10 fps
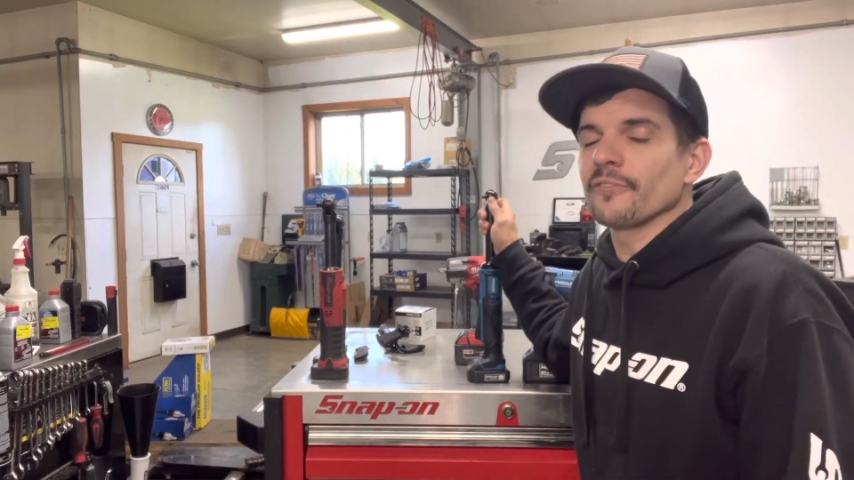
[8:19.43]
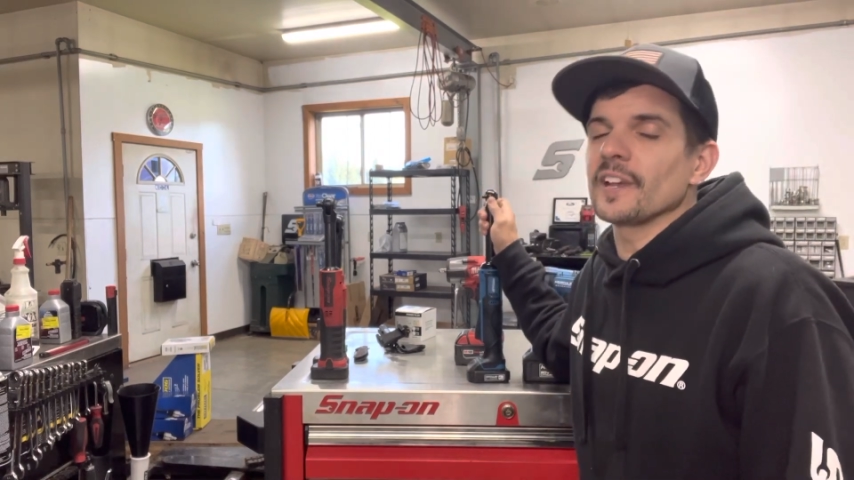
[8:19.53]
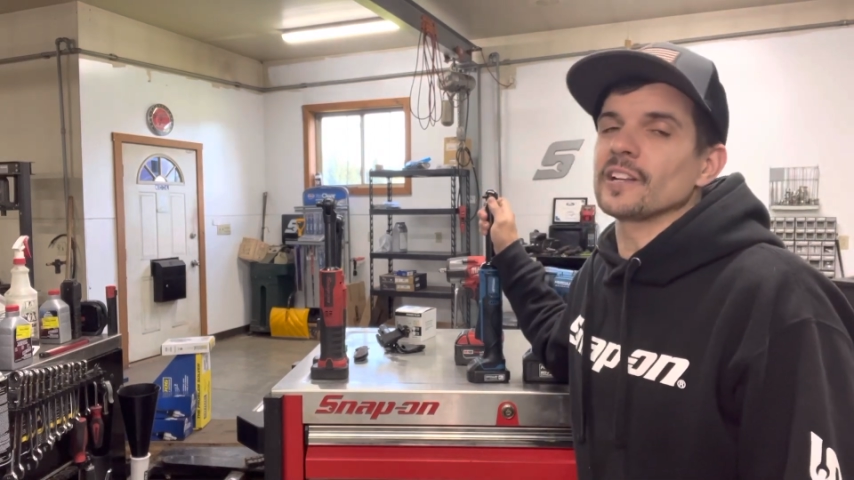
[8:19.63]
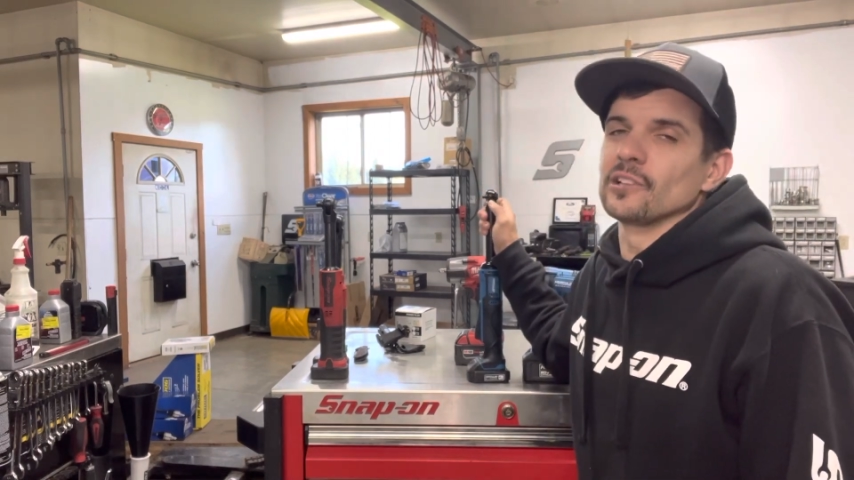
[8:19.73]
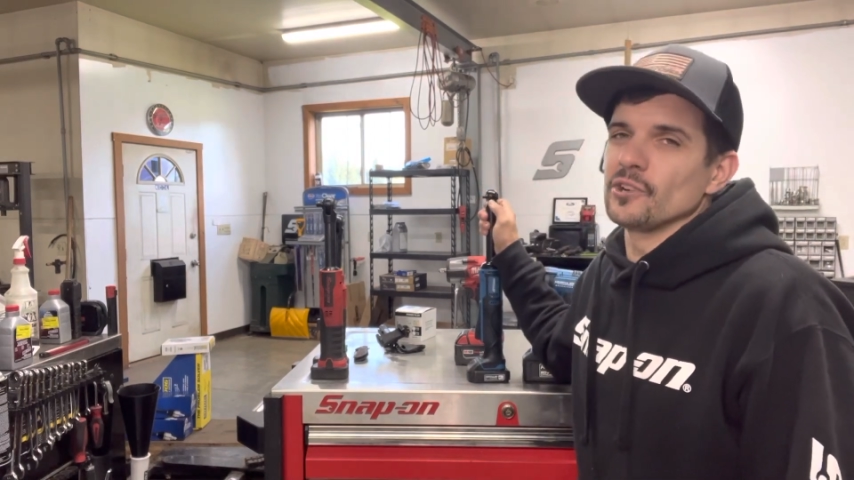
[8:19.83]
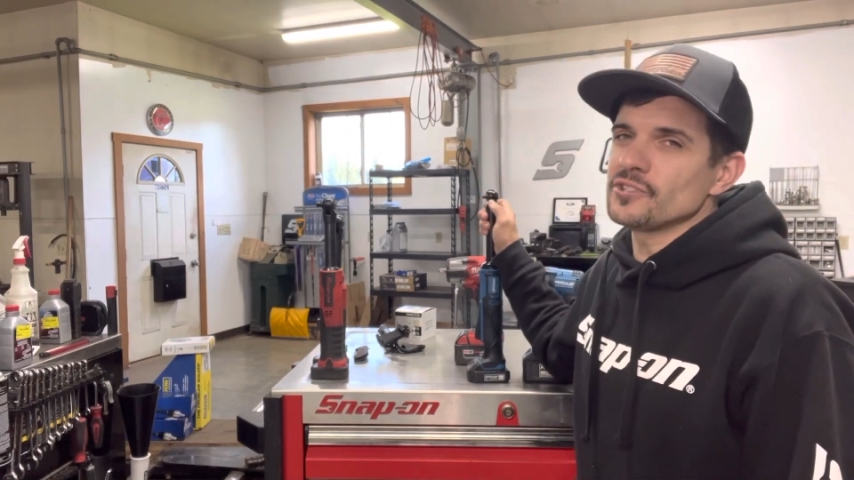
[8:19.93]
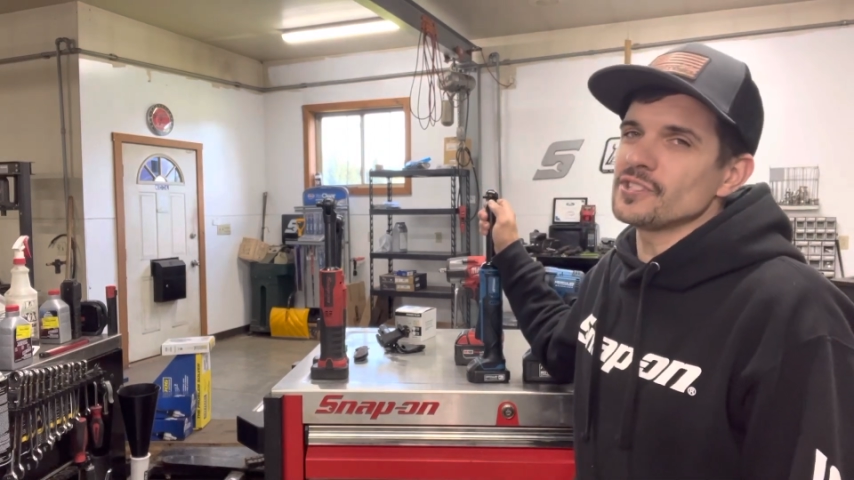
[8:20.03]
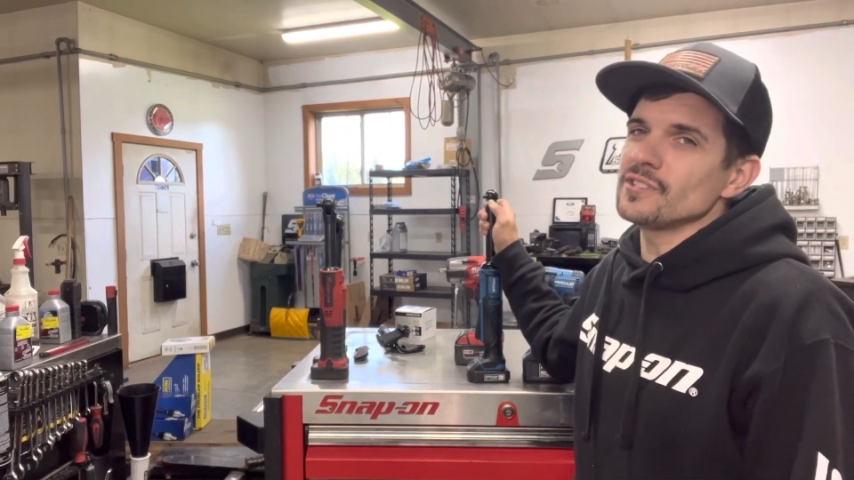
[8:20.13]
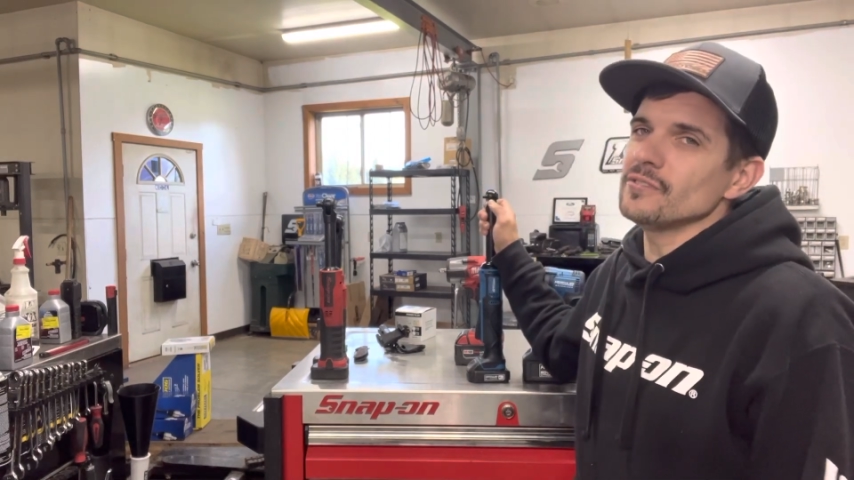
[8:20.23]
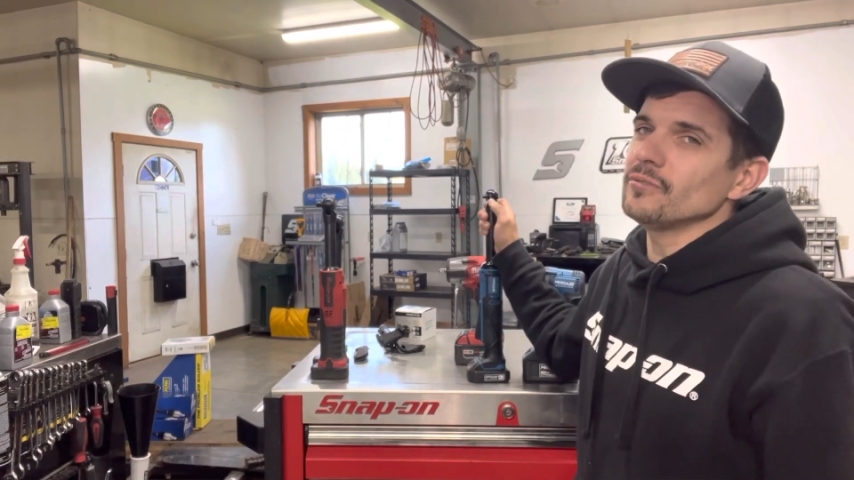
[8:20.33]
Freight
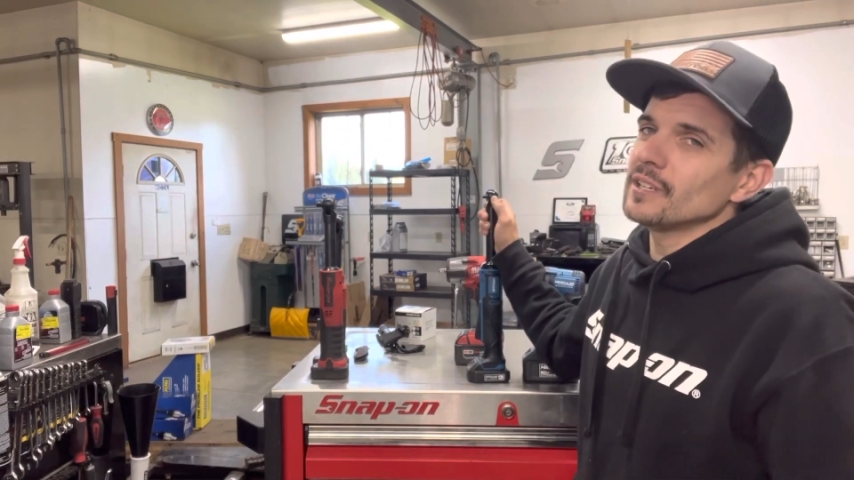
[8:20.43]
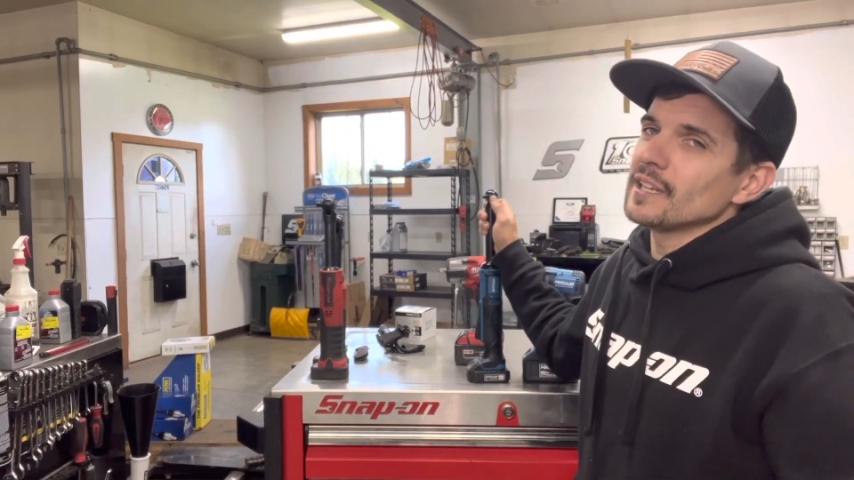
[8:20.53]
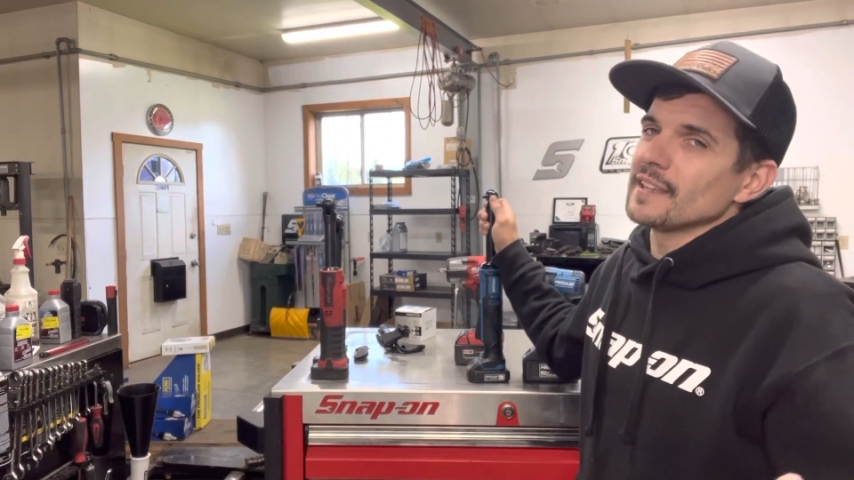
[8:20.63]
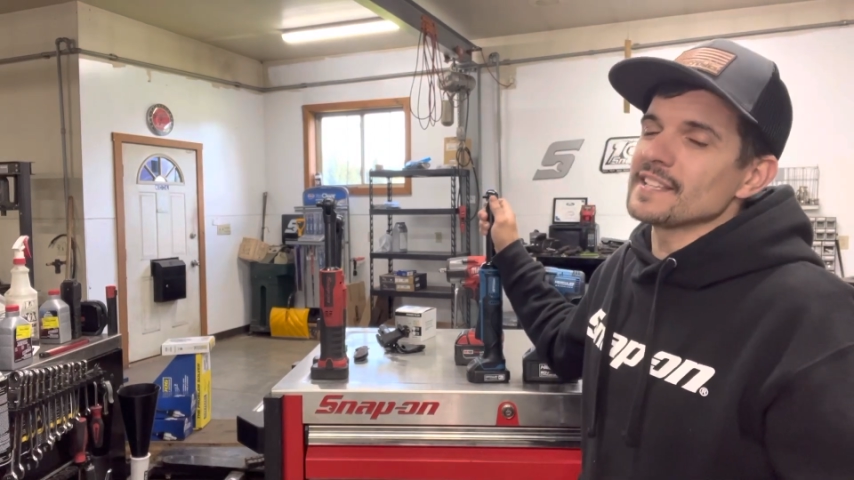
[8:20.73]
close to you,